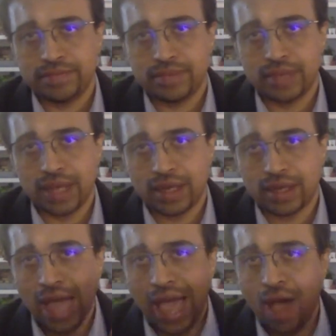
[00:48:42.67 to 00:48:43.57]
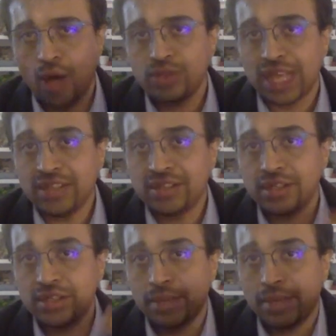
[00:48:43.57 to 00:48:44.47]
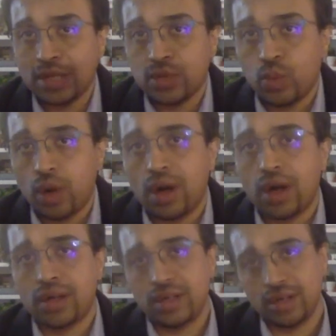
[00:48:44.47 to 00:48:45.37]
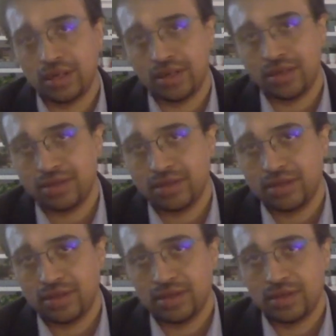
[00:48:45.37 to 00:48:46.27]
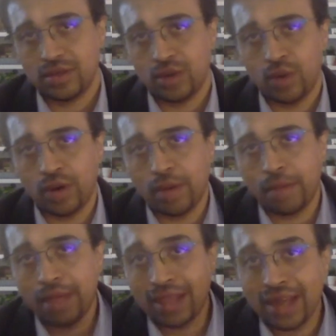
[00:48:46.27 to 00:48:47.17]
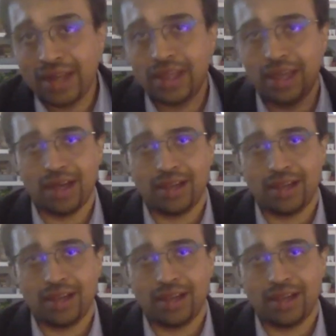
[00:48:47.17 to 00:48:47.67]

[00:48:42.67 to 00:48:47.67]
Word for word: like how censorship has worked over millennia.